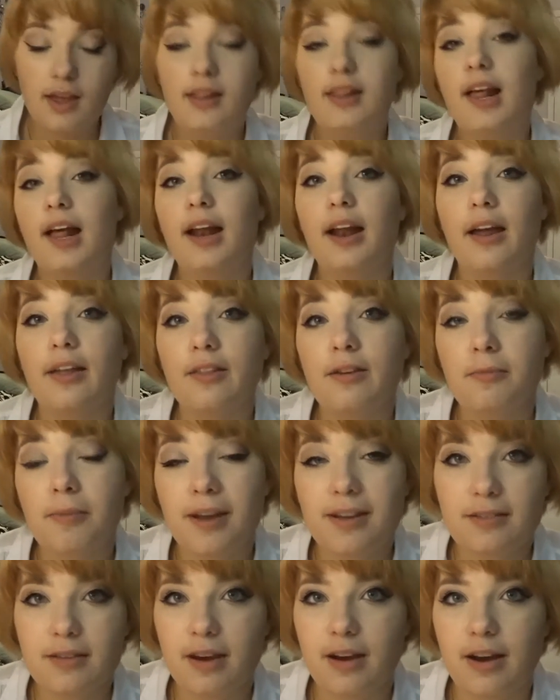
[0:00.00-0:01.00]
That other
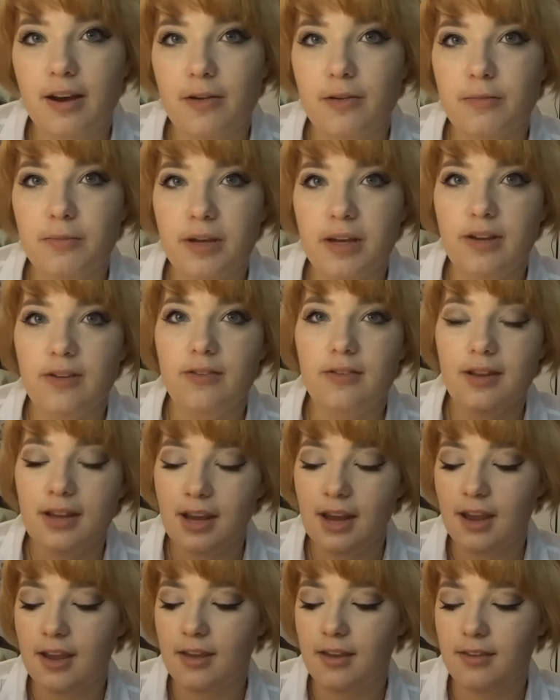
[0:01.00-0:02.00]
mascara I'll be using
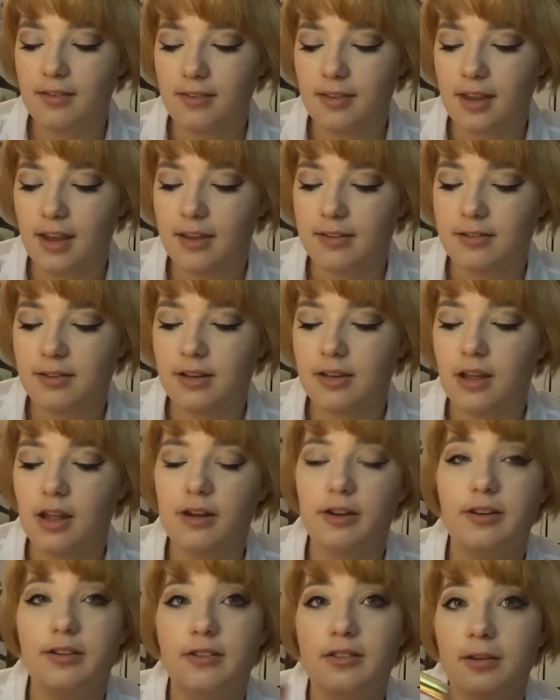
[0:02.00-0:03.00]
is the Estee
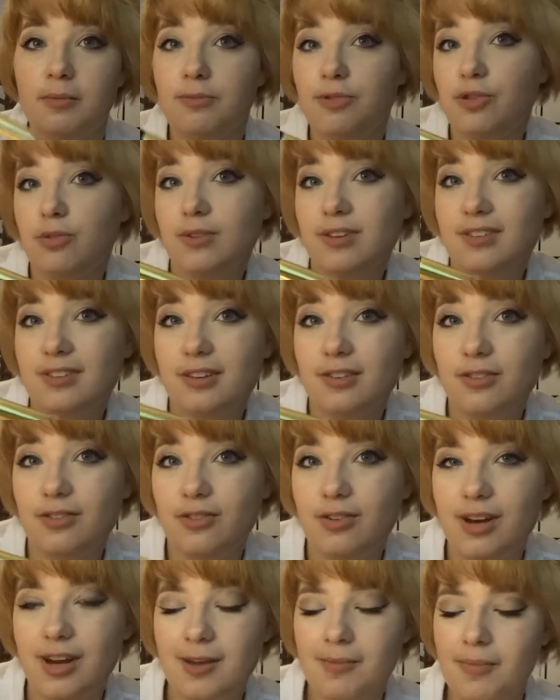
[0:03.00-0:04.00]
Lauder Sumptuous
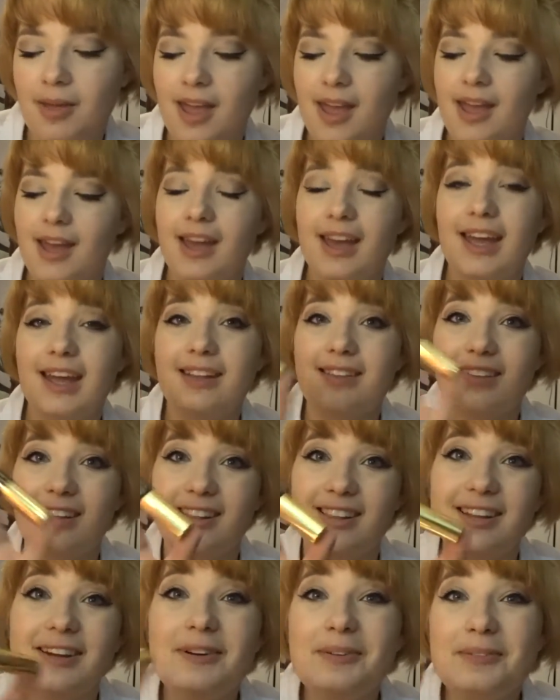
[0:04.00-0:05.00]
Extreme. It's a
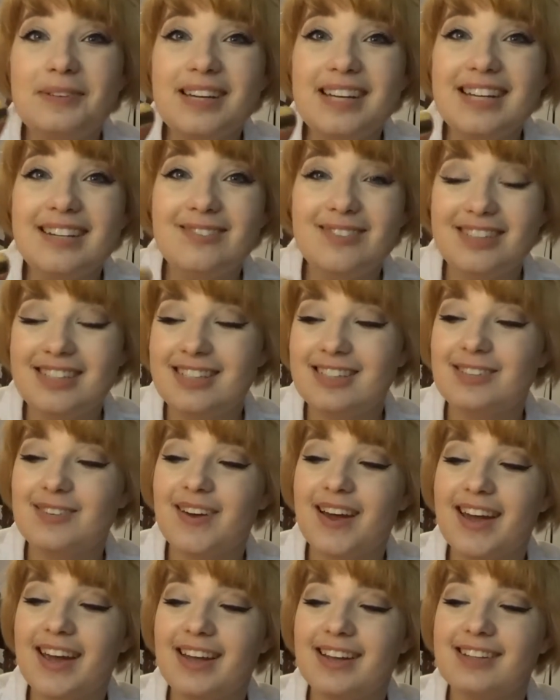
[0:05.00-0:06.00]
little one, which is
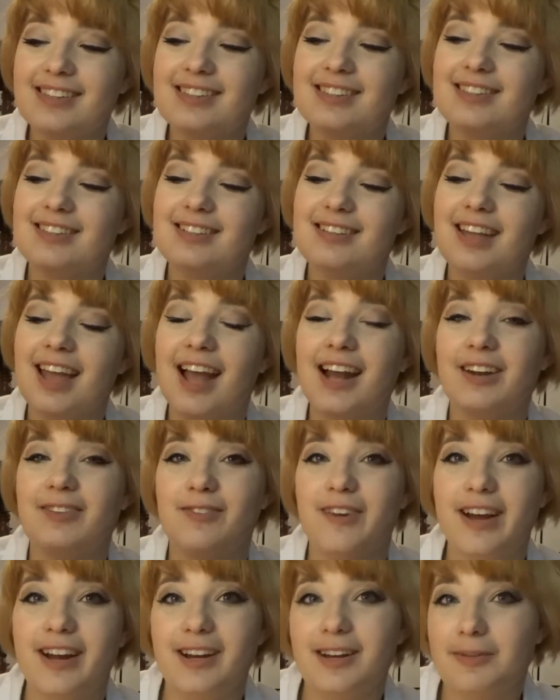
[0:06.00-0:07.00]
why it's kind of
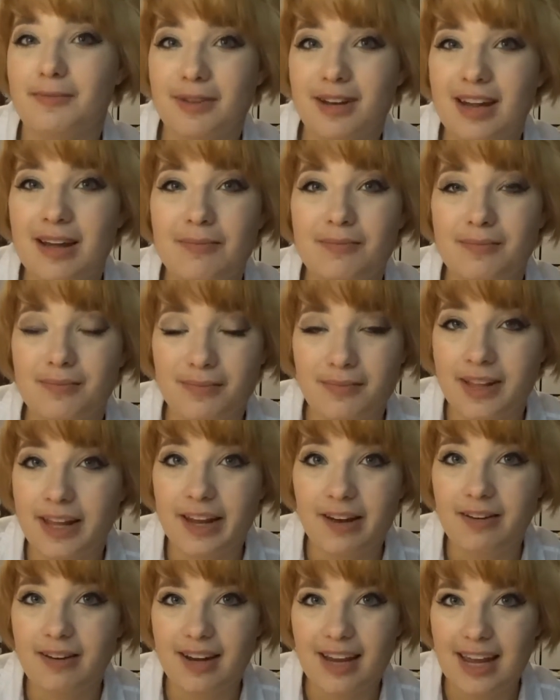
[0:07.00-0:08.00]
random and I'm
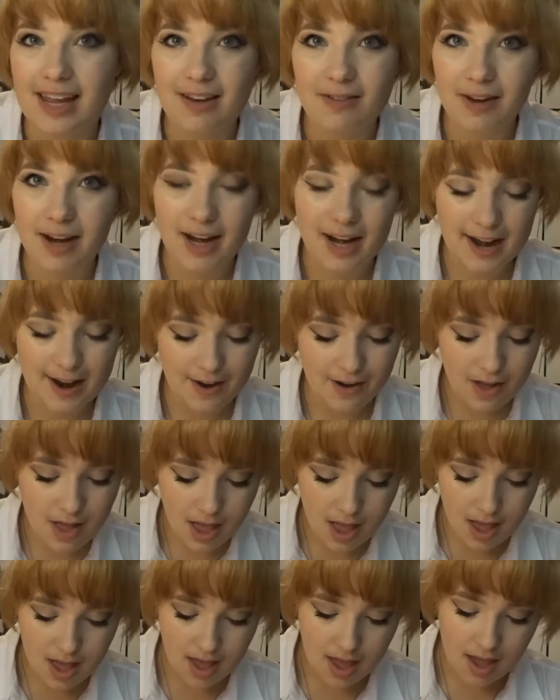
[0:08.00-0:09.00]
layering it right now.
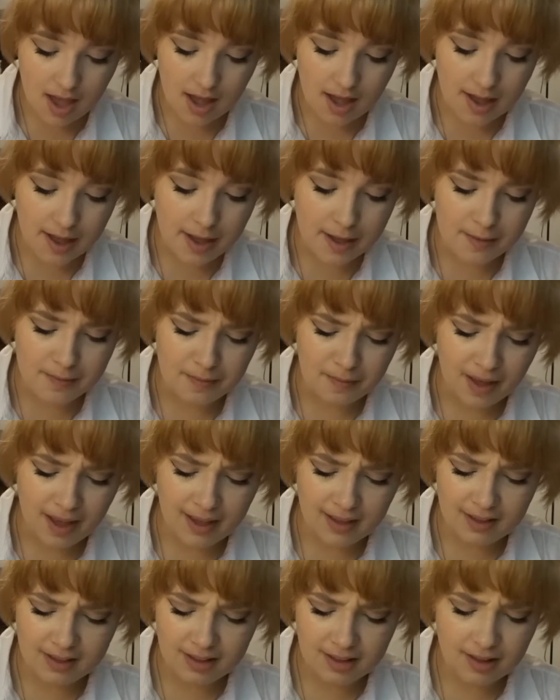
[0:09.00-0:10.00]

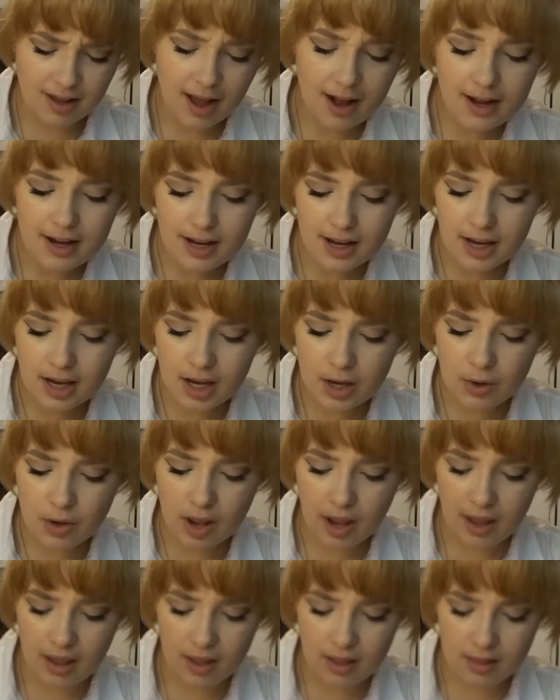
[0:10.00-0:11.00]
I got it in
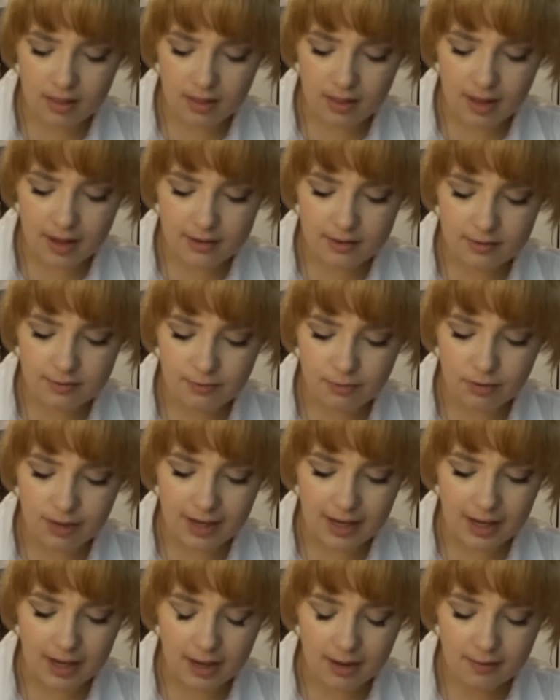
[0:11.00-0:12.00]
the last
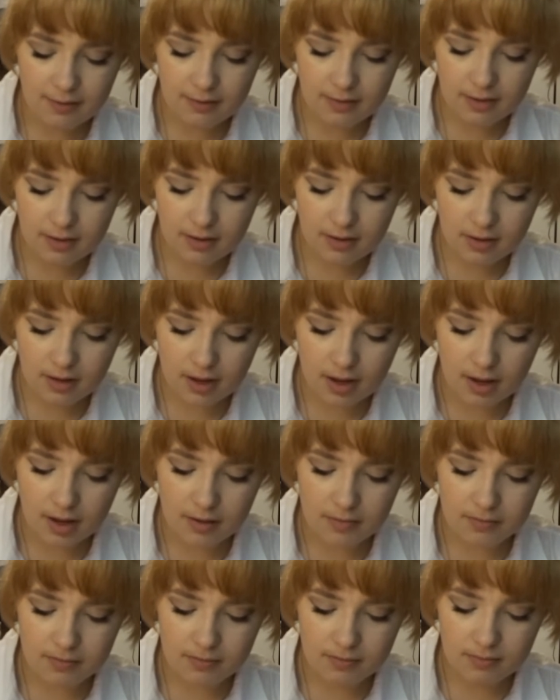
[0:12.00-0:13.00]
free gift
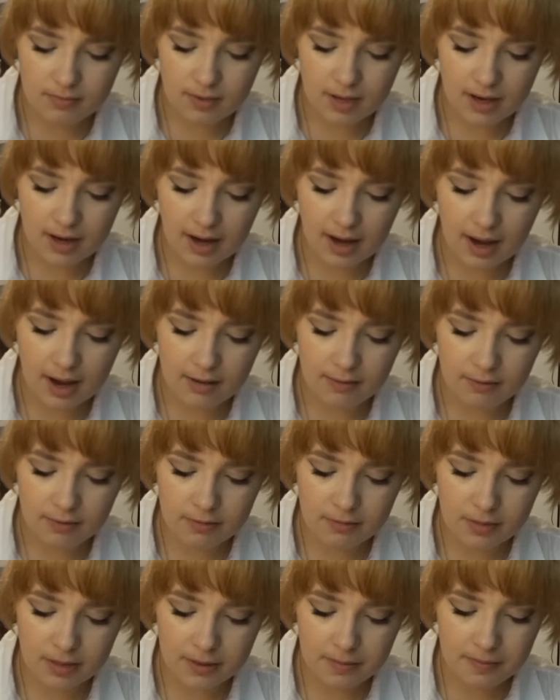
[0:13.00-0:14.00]
that I had
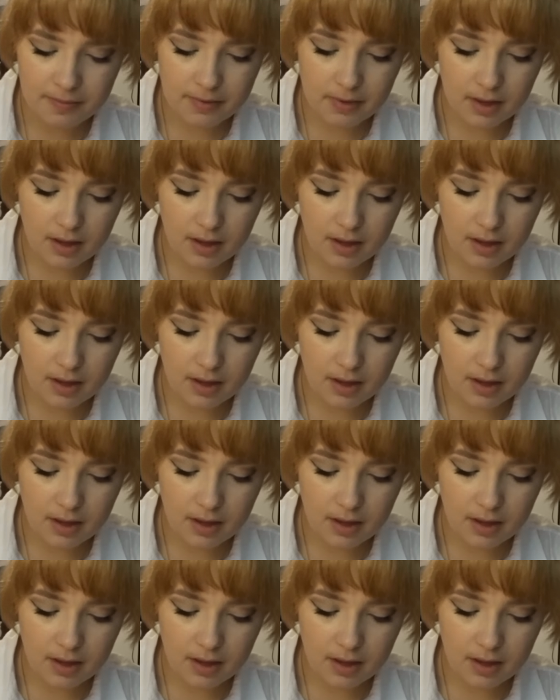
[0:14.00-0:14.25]
from them.